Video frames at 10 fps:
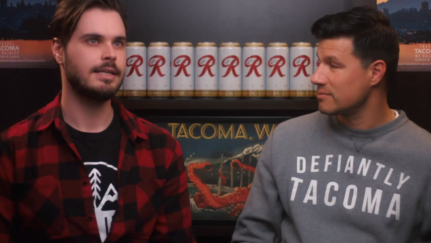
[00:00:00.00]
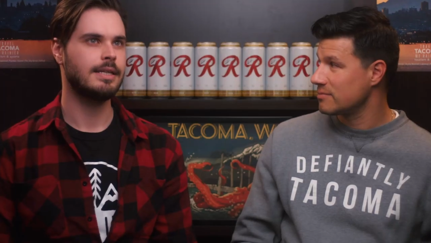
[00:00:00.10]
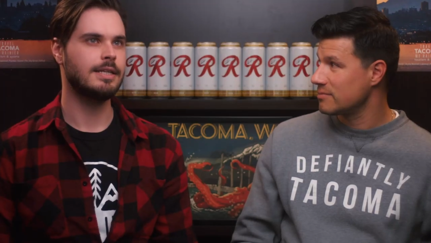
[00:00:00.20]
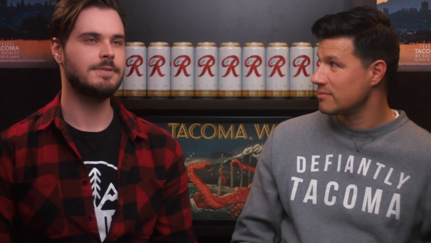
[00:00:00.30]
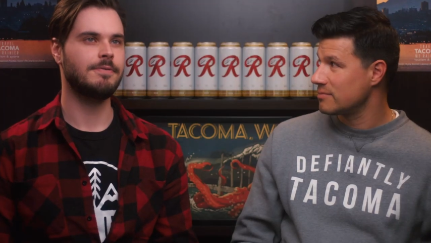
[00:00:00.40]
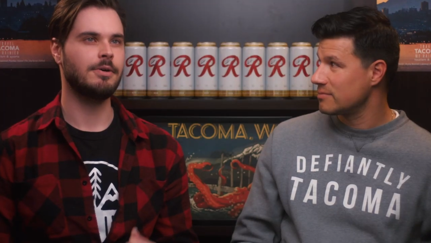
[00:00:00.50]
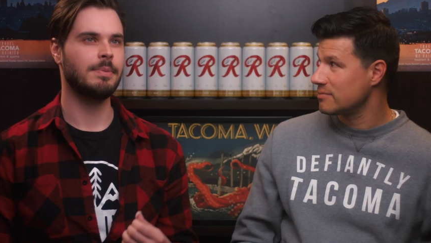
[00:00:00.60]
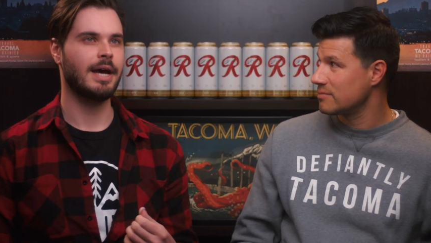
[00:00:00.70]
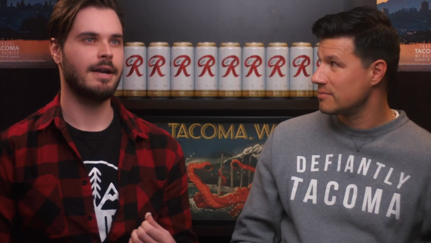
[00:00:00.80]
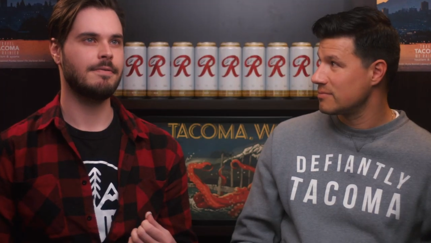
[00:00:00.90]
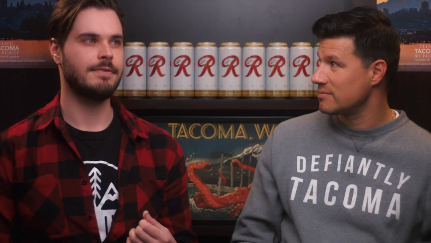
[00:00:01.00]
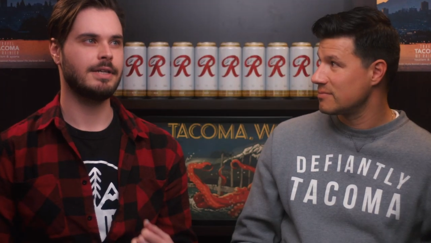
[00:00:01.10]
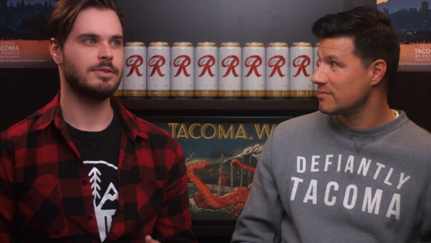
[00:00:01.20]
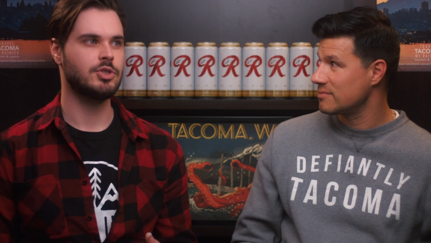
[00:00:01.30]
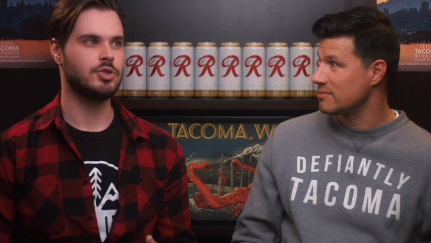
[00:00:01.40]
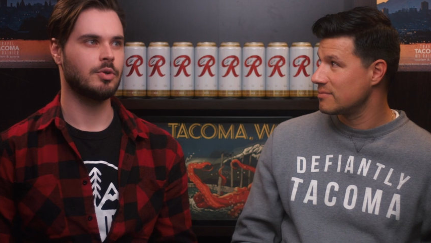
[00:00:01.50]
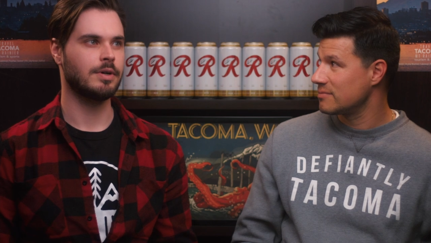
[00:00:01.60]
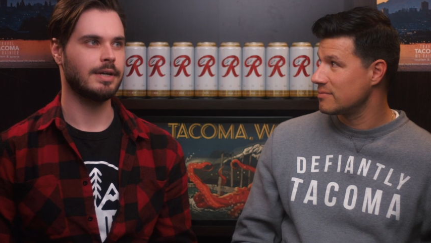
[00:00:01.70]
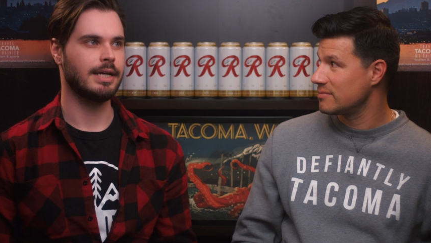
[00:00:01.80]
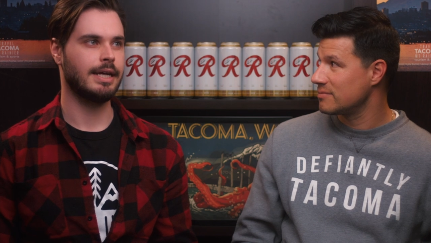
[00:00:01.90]
Speaker 1: This film kind of fell
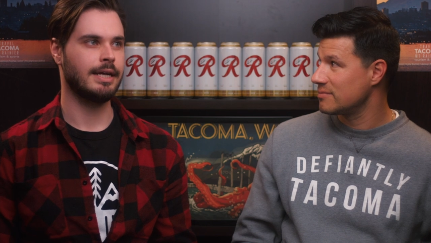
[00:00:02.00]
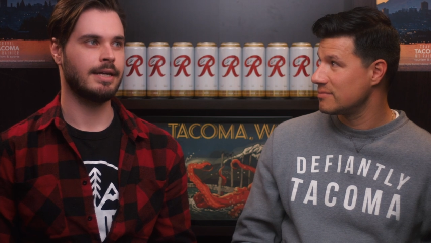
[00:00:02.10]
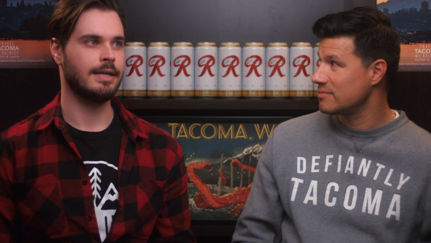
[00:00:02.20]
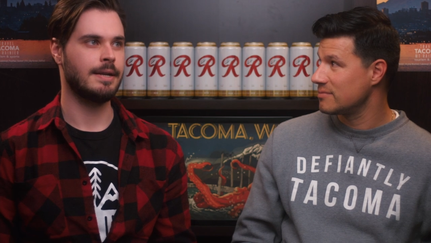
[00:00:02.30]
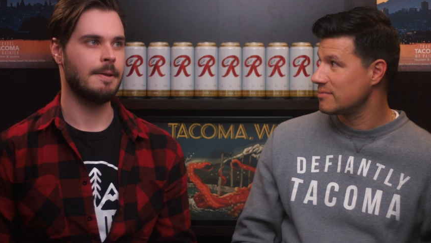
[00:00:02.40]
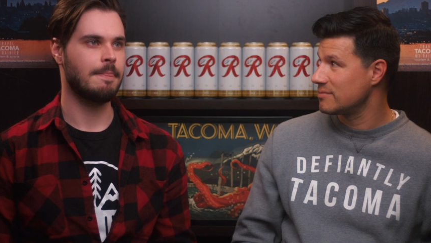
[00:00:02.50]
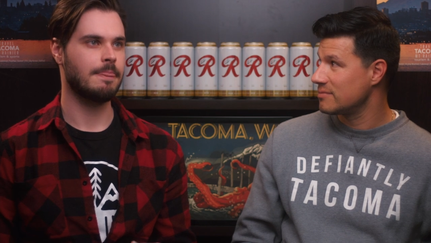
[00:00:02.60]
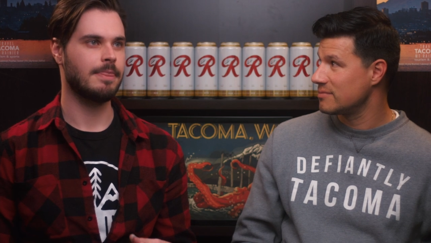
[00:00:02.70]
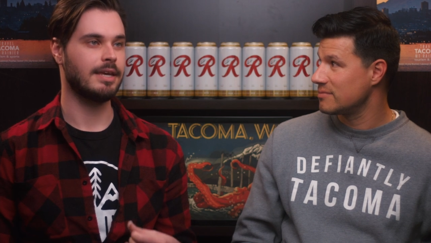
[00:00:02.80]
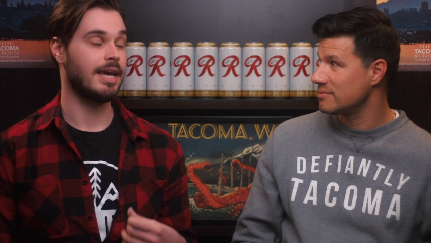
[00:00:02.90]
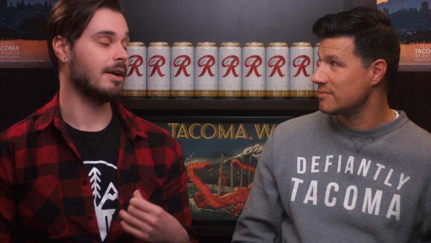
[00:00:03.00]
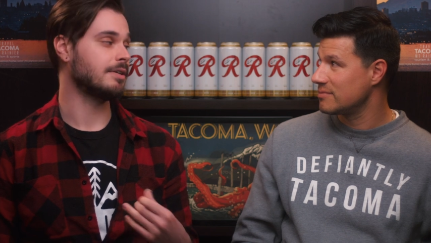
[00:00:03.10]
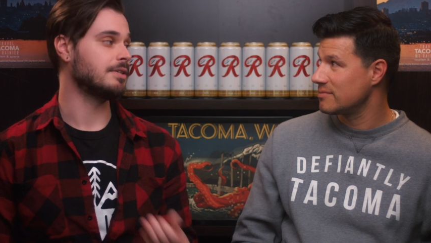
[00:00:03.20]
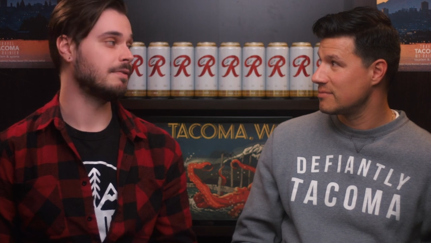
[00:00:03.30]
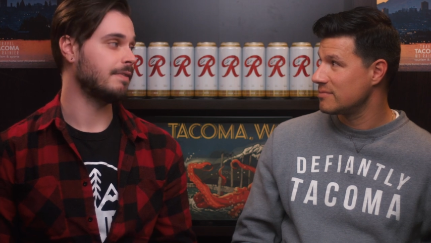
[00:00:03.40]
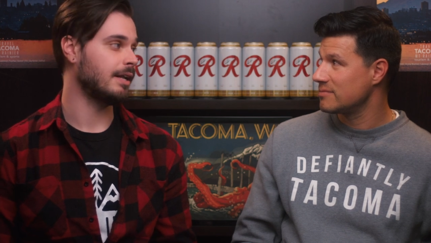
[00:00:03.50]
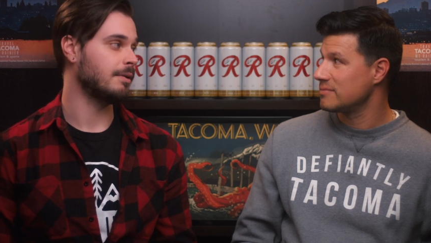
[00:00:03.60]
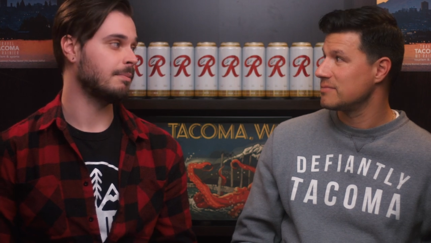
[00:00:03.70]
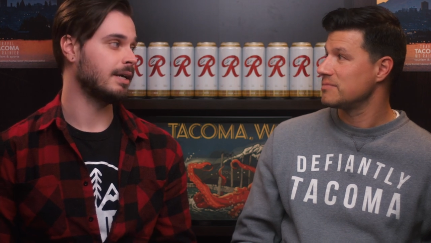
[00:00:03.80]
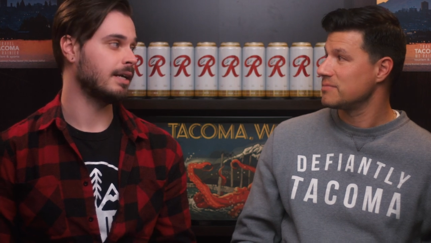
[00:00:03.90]
short in the character
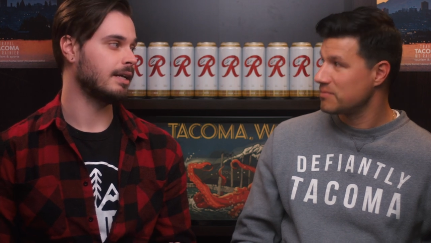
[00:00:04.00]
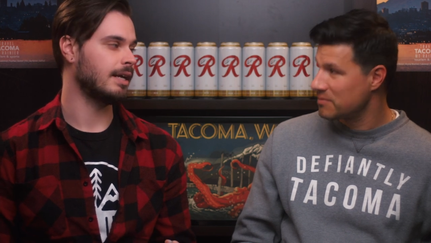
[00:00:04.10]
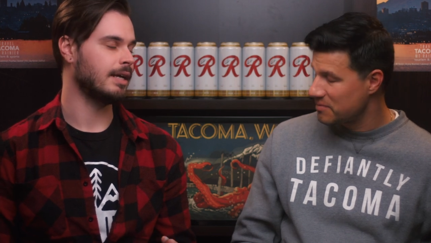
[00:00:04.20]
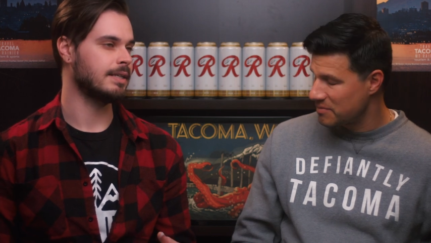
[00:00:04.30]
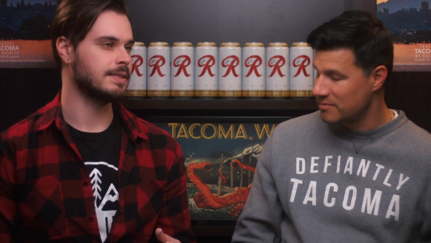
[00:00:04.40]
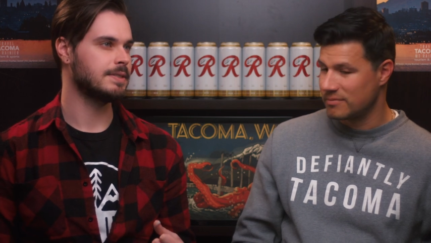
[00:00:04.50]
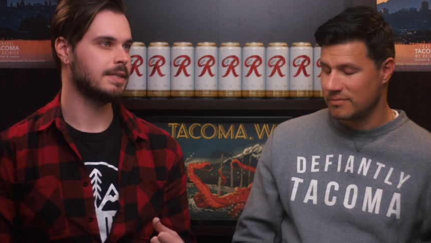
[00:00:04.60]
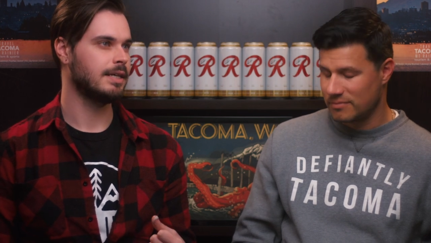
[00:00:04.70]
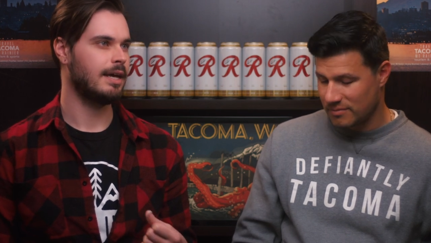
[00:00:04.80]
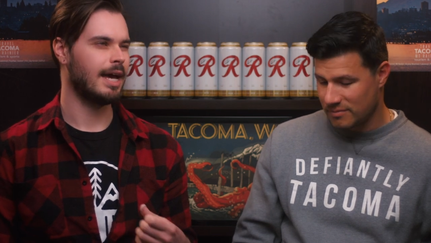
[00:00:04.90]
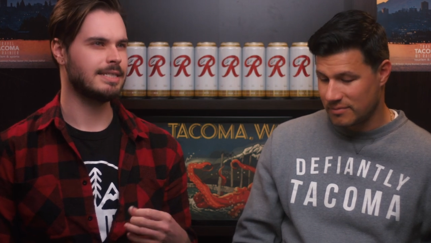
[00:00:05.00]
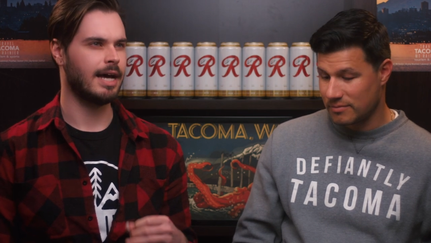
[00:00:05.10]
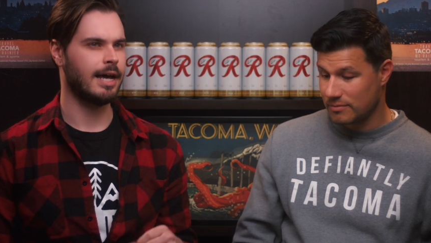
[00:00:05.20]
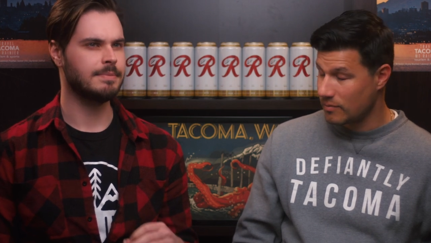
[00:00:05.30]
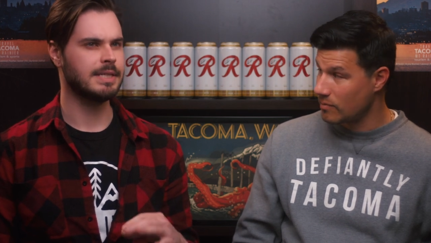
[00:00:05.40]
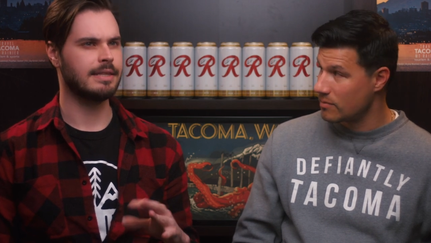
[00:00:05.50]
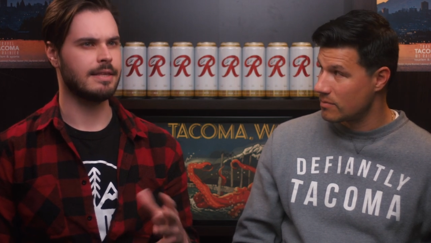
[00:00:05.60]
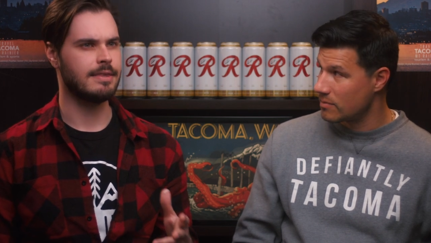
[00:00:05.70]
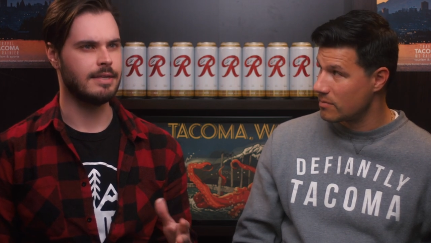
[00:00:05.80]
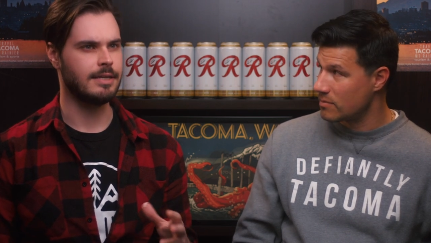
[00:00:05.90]
development, and at times, like, the
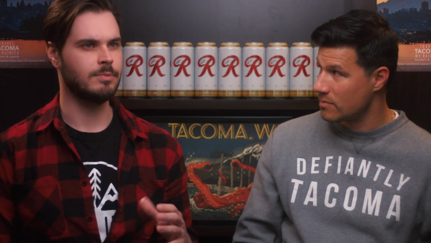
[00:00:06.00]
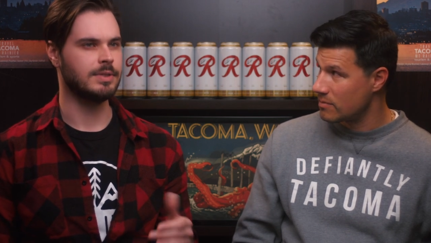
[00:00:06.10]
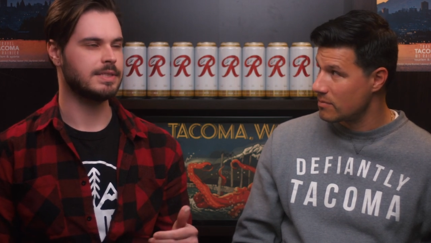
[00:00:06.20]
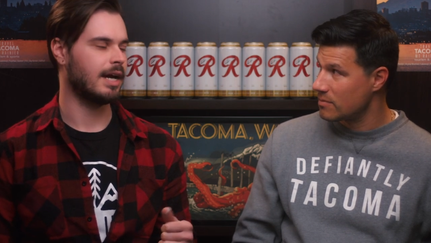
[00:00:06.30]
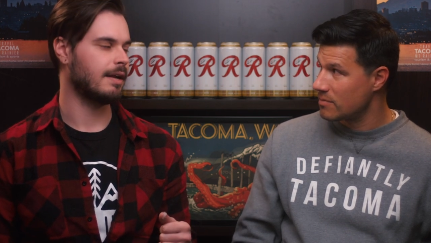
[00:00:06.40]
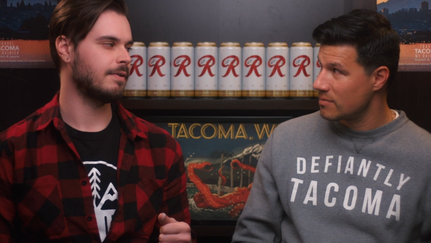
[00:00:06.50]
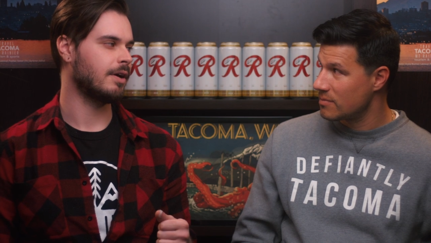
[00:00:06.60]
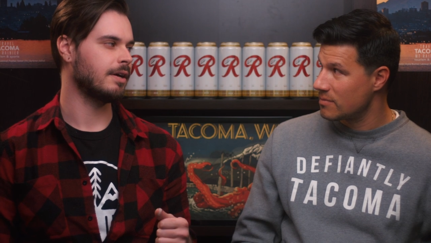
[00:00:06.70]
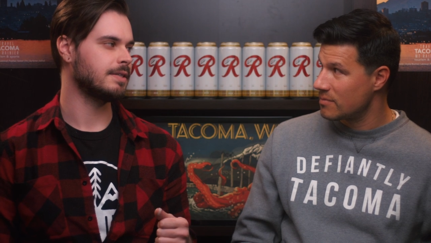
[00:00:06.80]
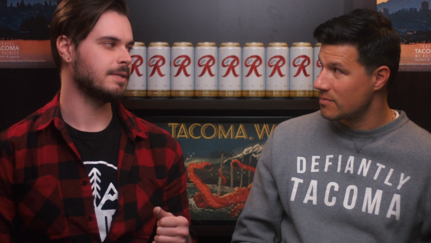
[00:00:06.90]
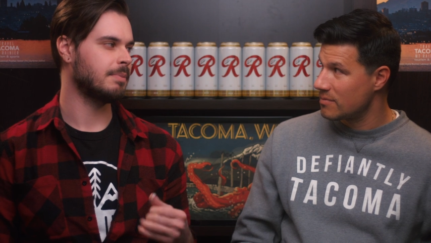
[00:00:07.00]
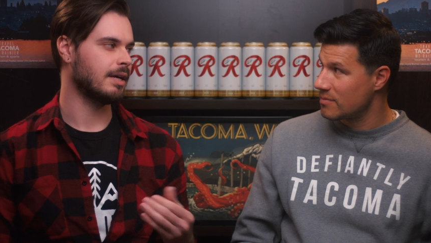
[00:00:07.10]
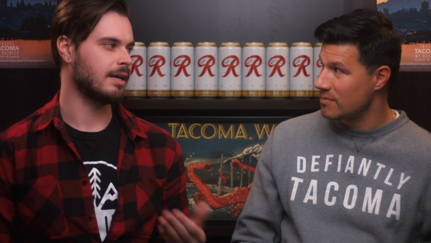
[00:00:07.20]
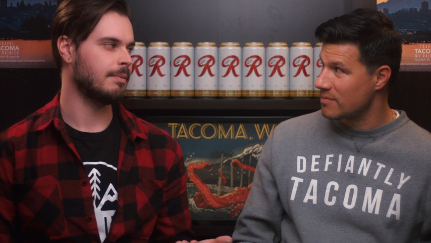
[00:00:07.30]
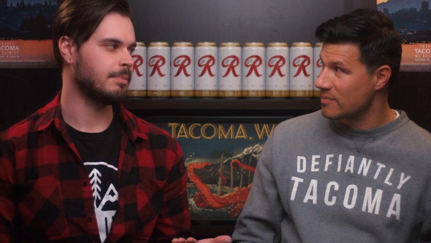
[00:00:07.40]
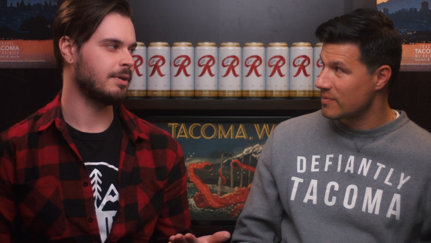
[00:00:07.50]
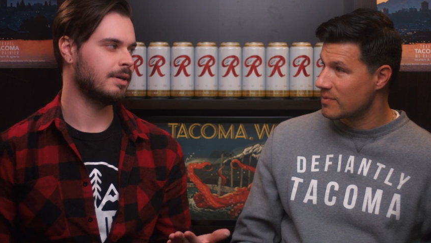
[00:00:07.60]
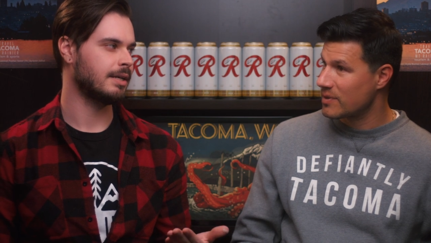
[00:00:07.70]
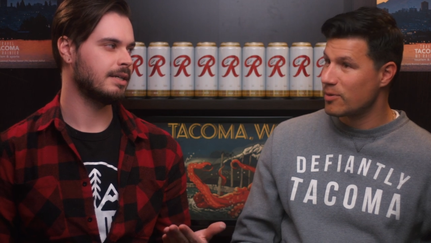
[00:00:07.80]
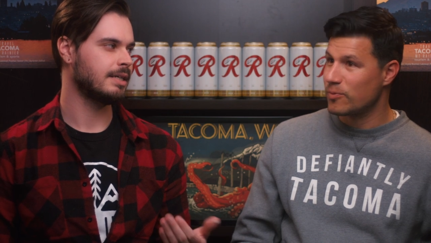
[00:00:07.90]
theme was kind of hard to pick up on.